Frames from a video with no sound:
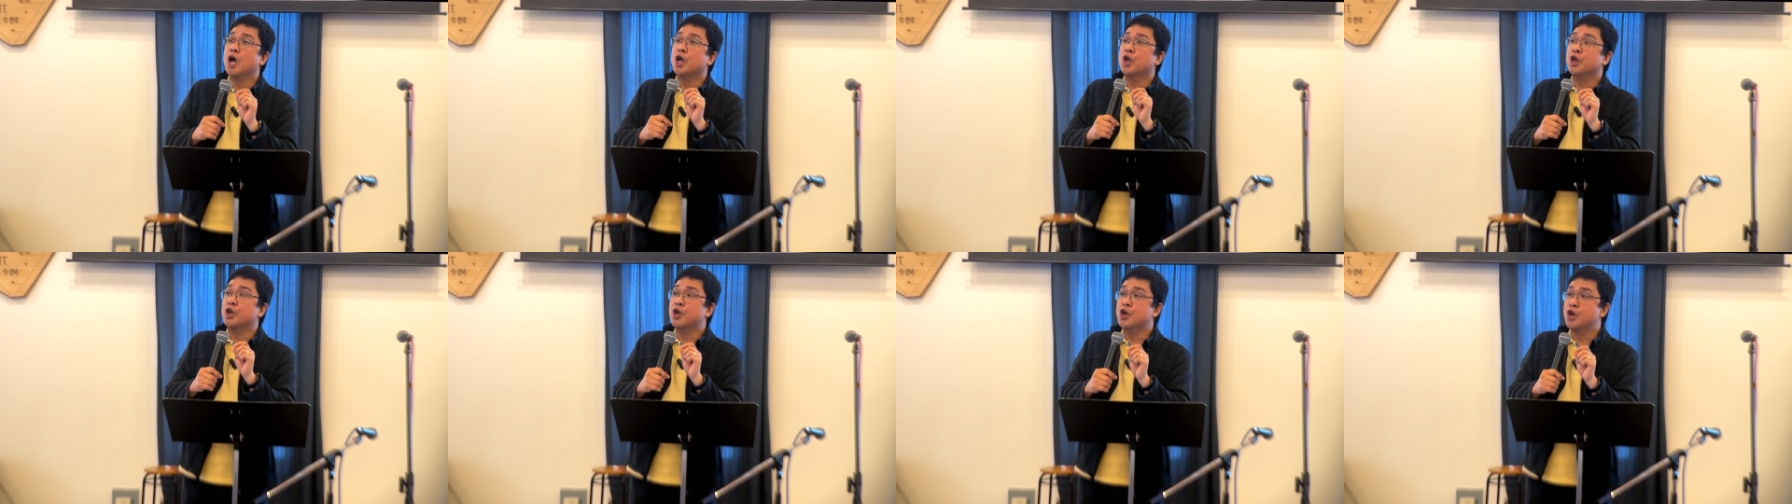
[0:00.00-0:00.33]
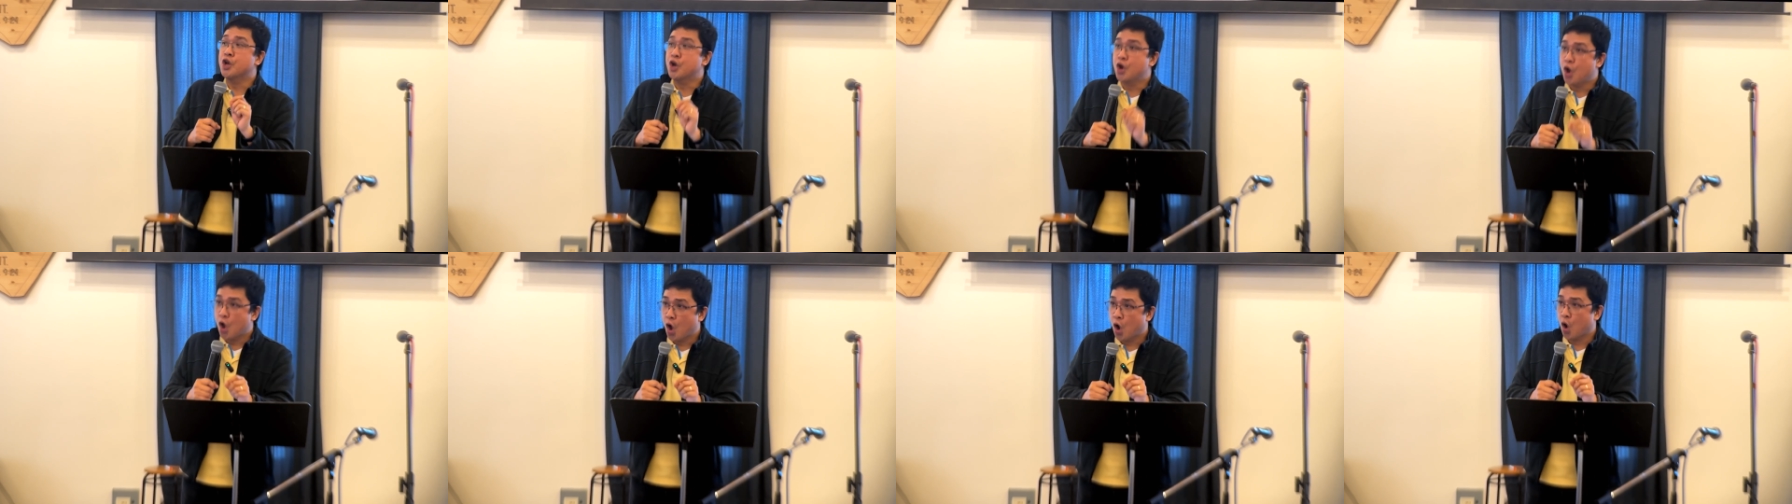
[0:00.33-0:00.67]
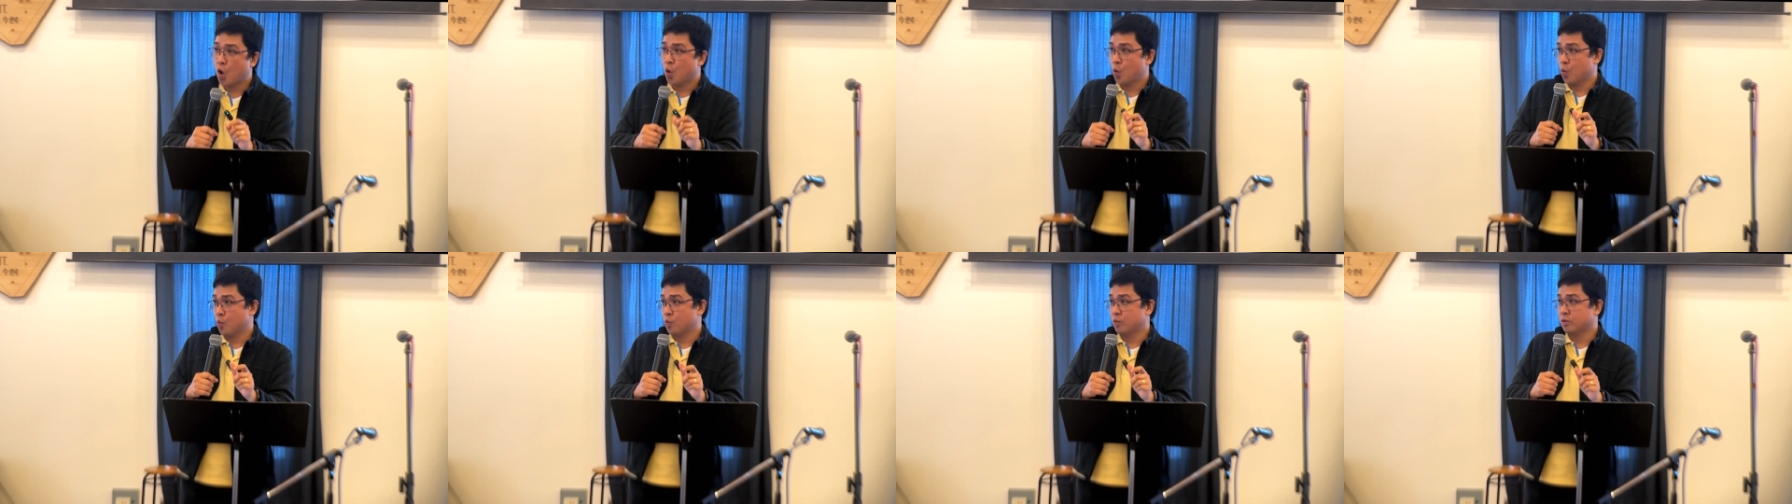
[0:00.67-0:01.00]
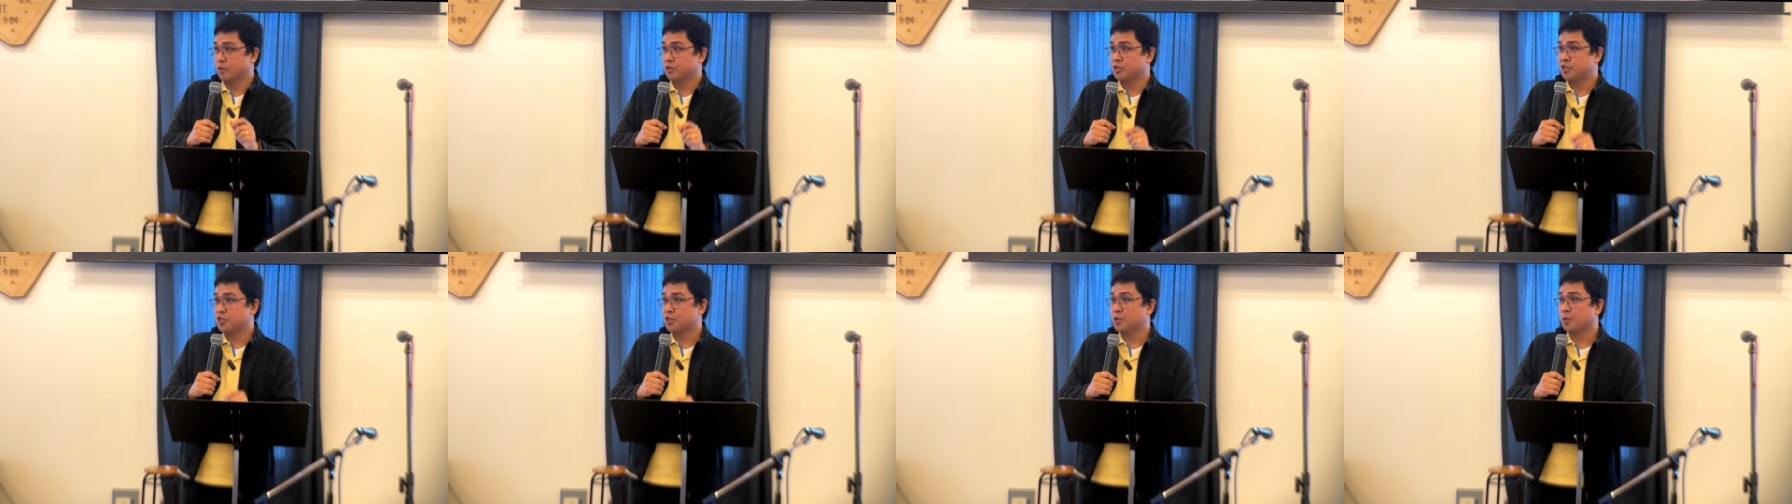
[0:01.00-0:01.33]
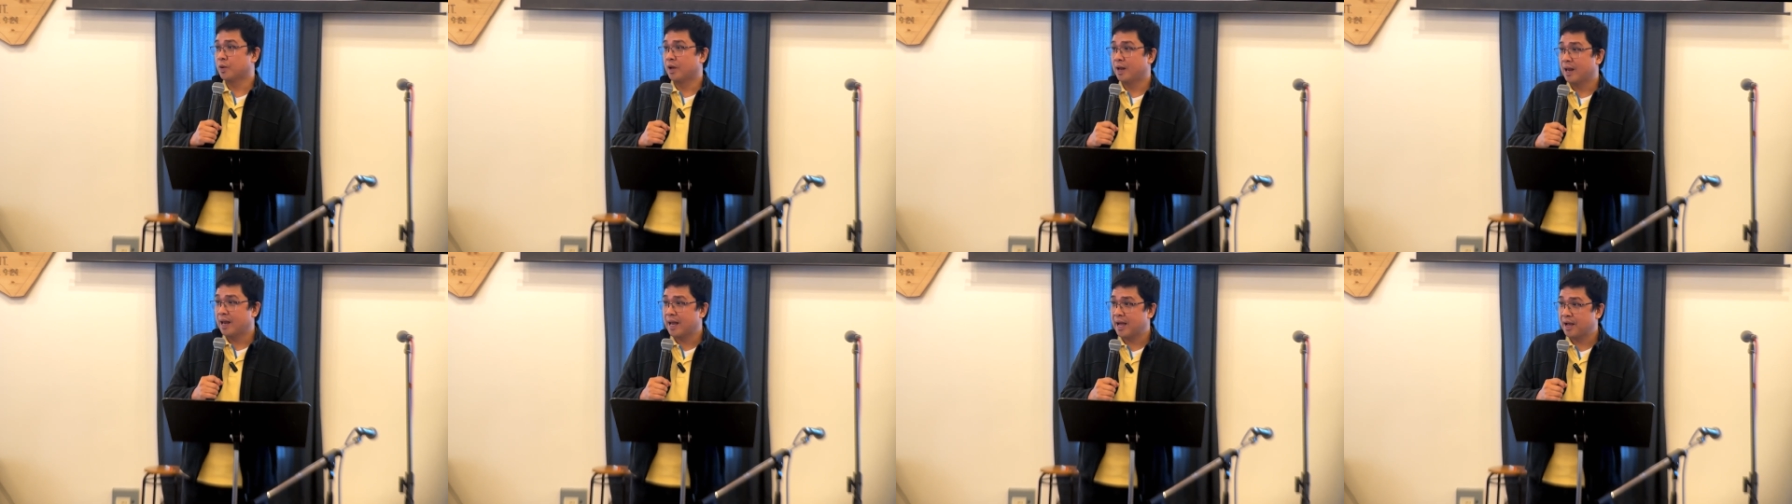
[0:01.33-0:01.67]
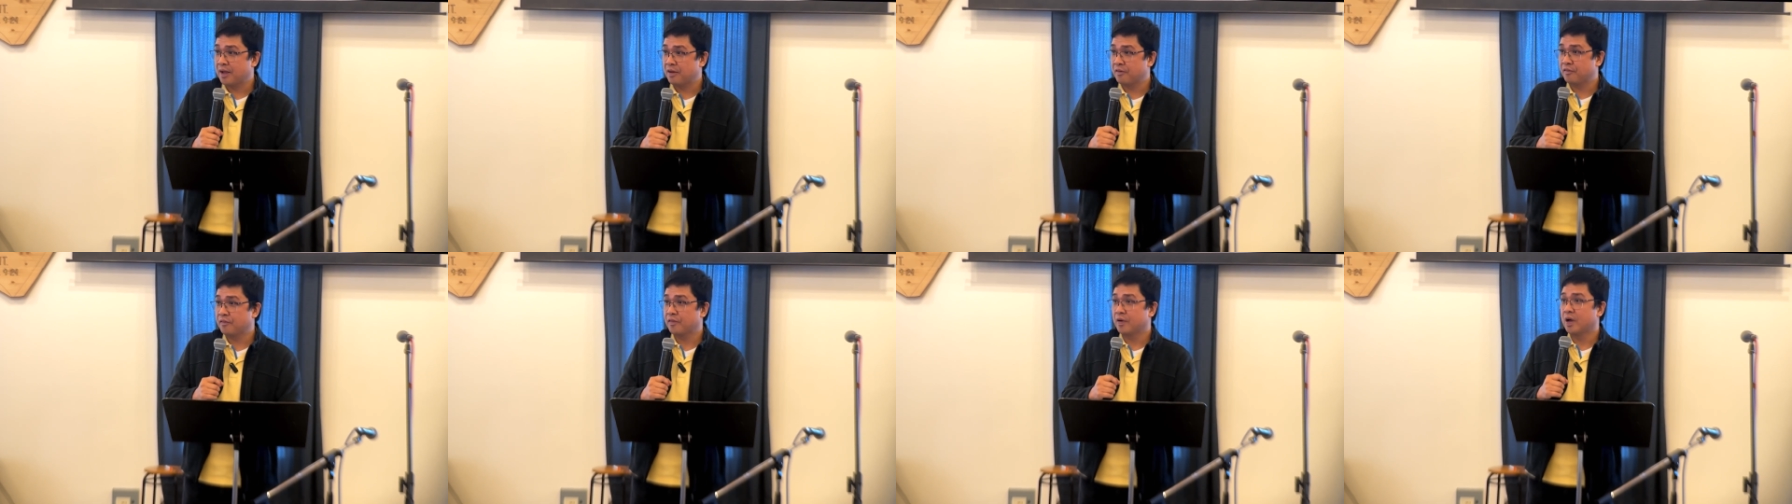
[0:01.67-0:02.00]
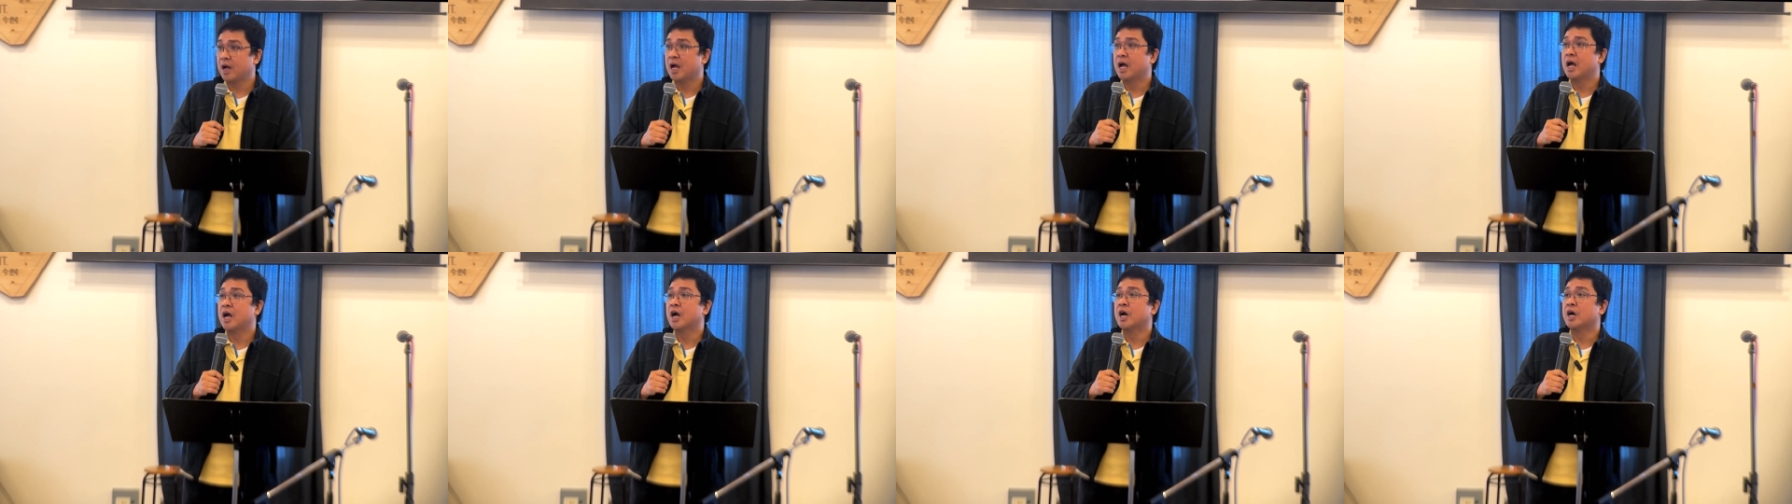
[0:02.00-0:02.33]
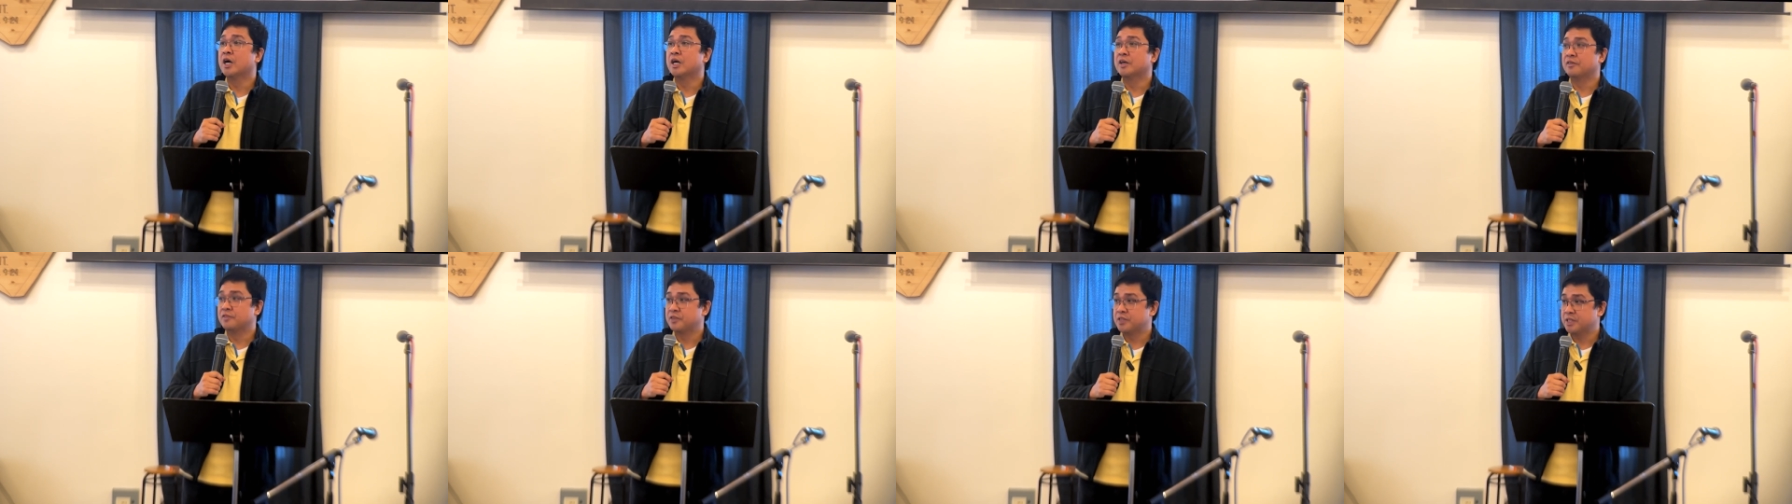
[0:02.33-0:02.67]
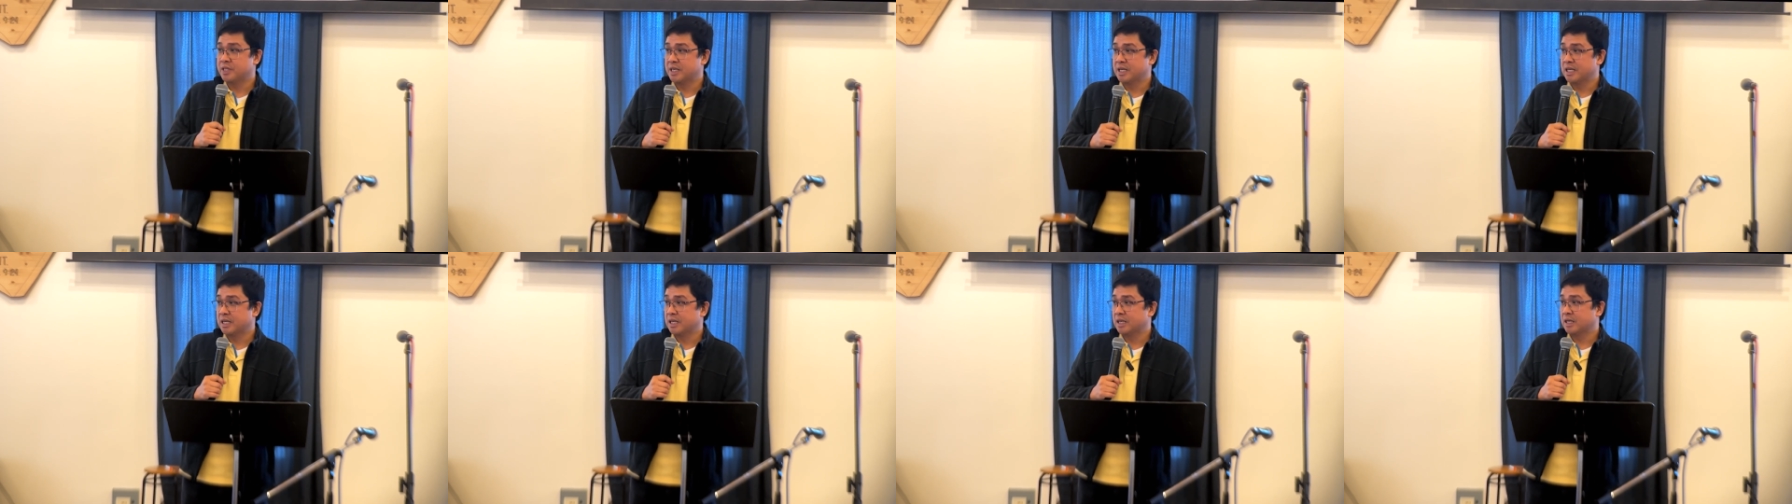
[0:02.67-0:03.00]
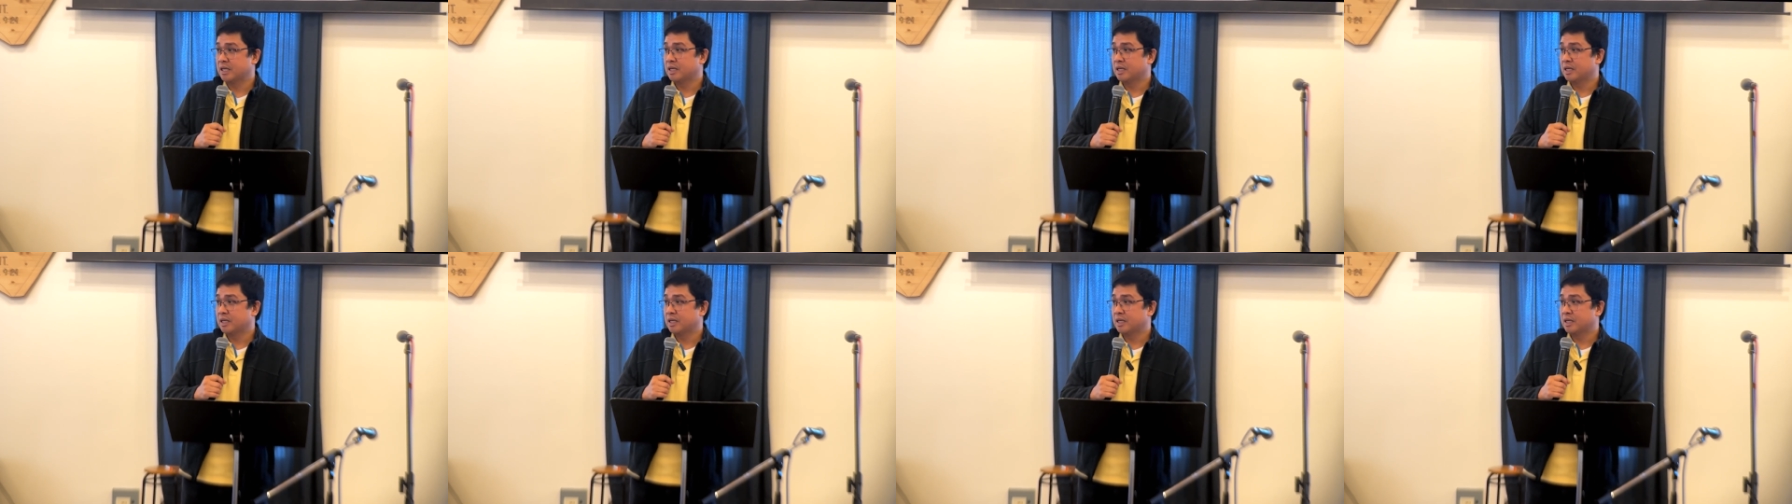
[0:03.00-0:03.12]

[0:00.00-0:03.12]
no to a life of sin.